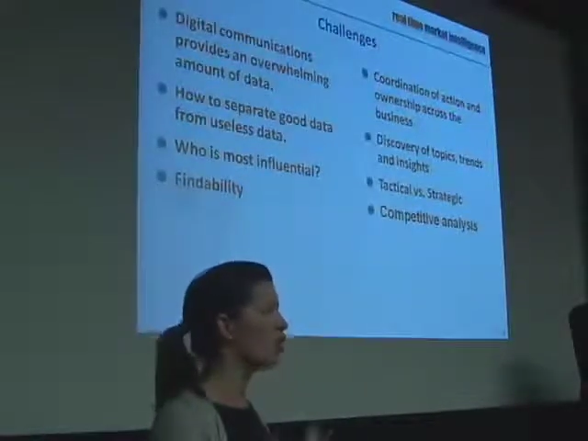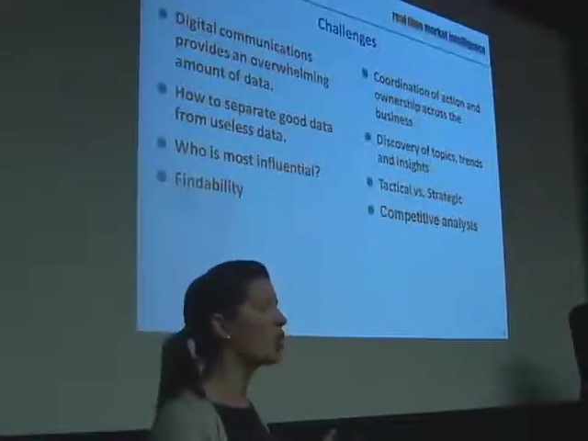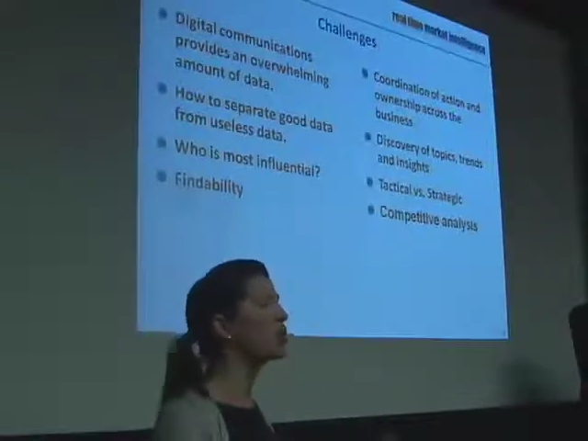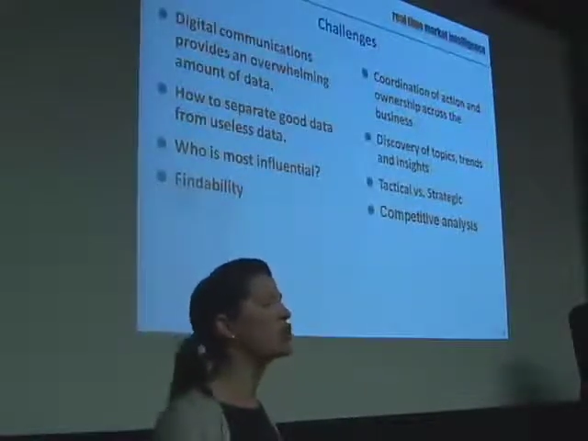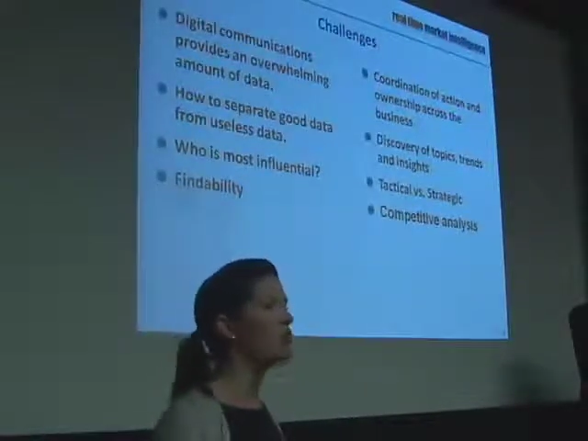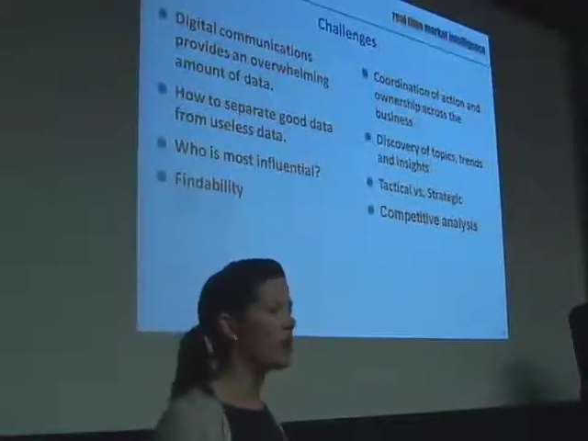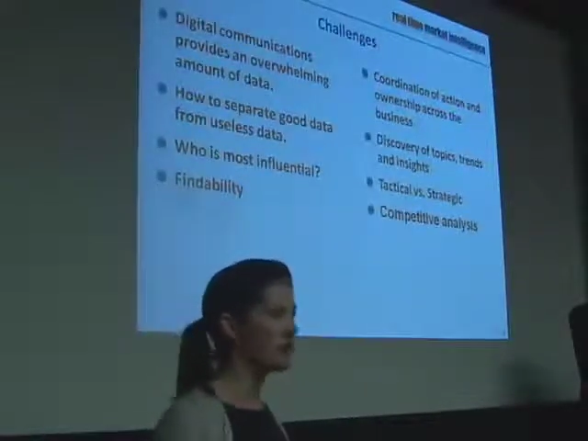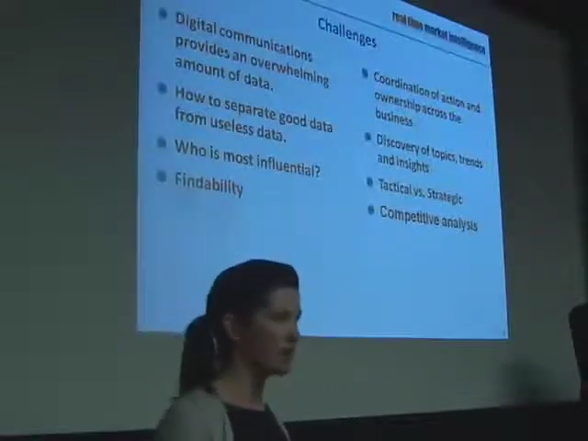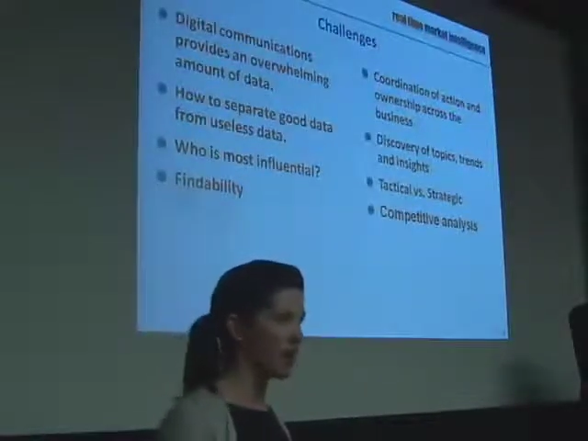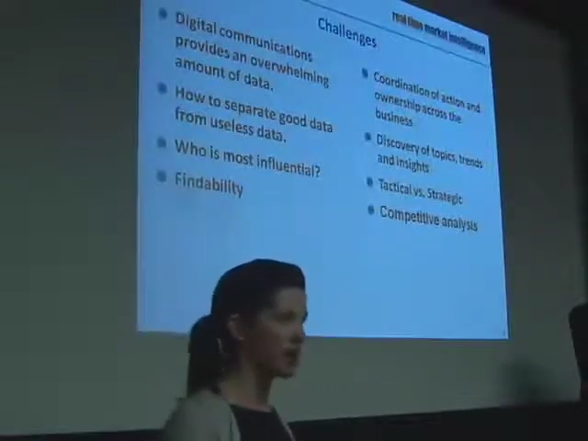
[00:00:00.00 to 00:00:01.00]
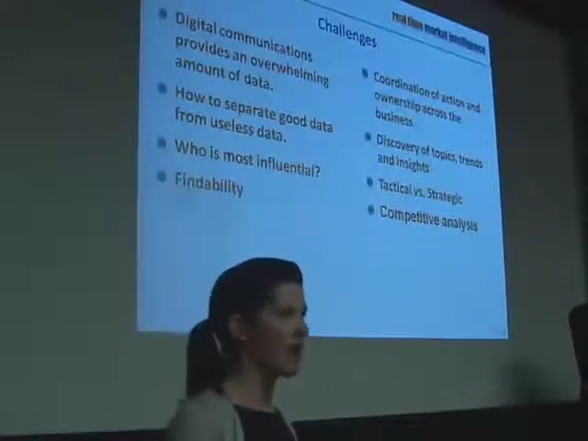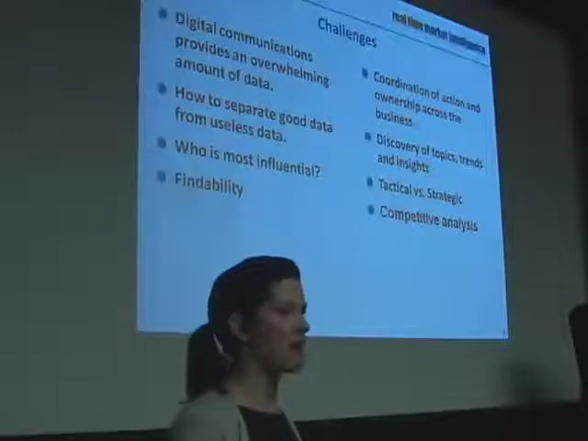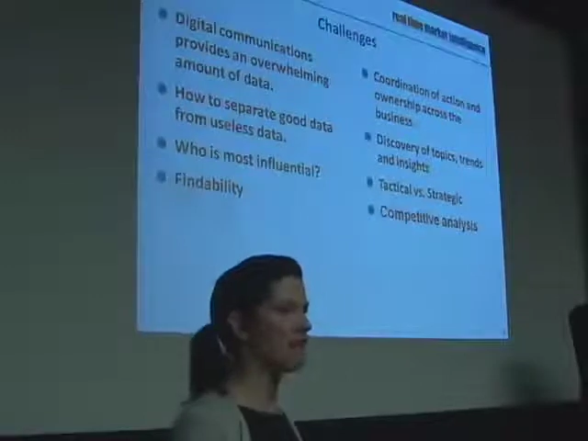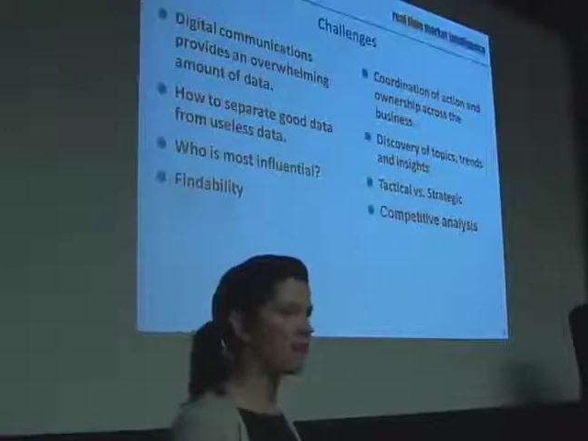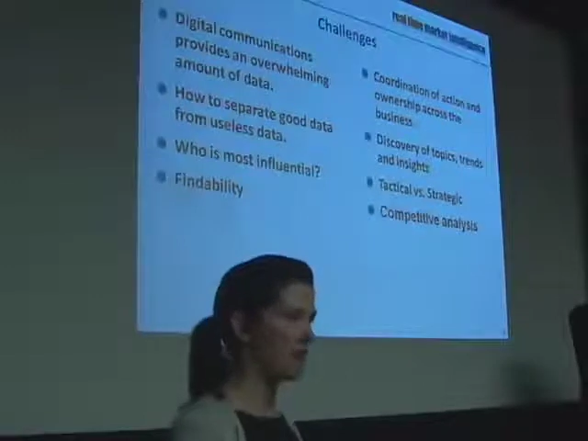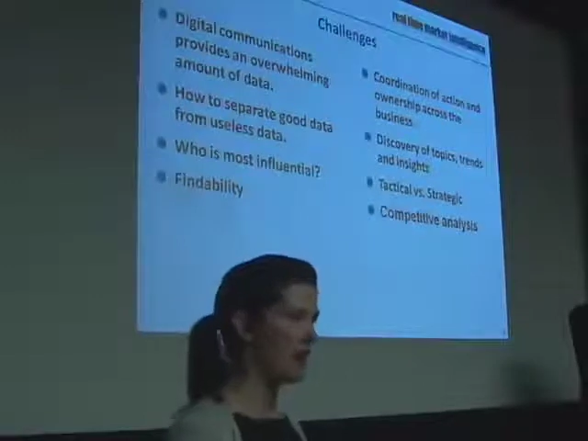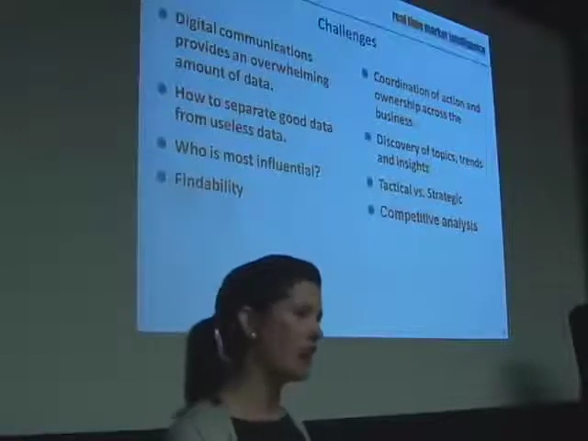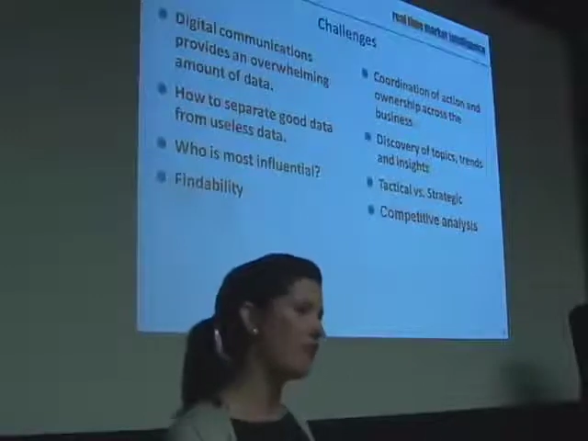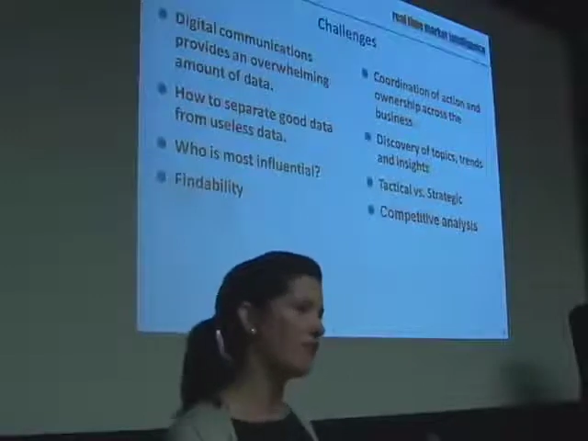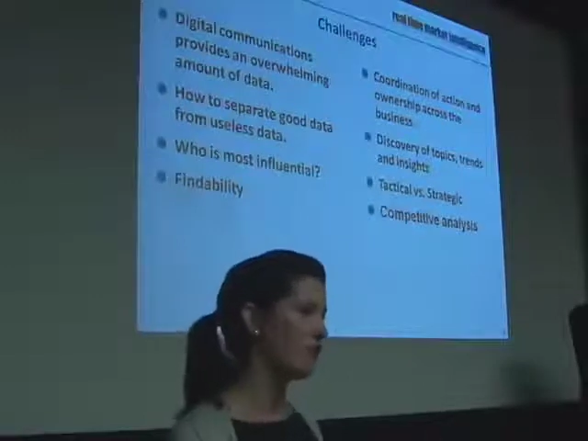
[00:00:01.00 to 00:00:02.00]
go-to method right now for finding
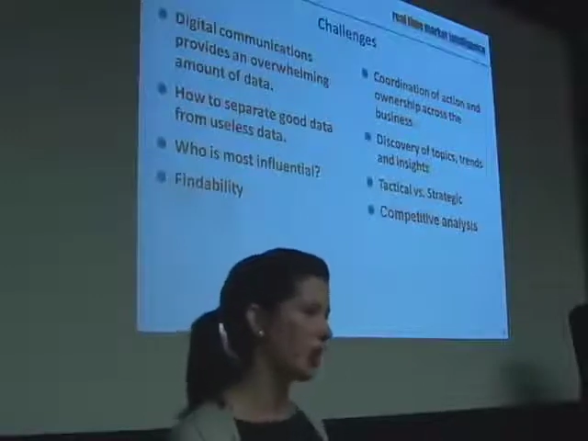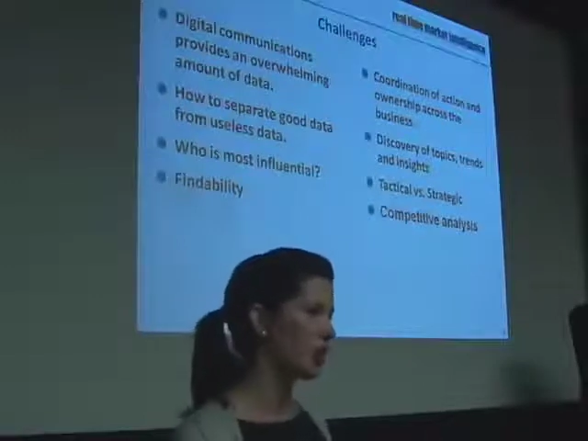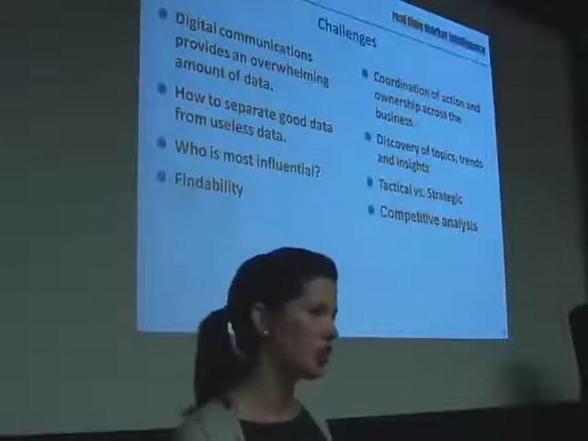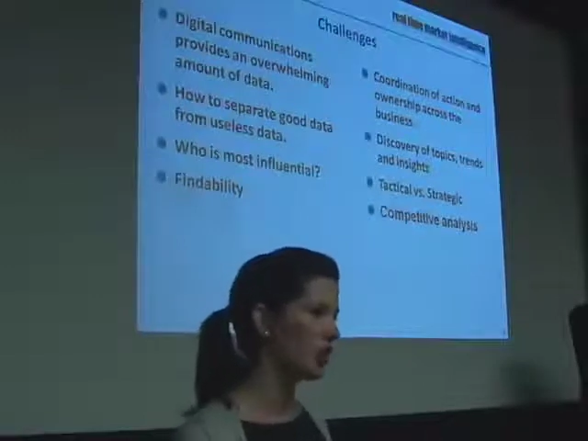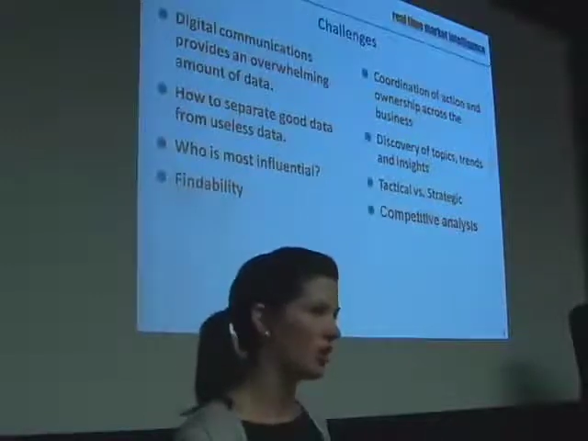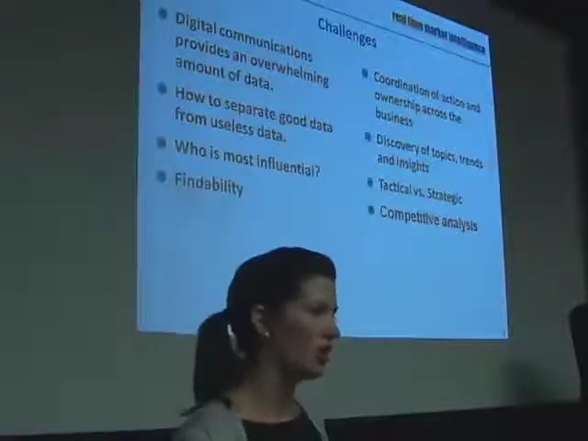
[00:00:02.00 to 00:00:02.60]
information.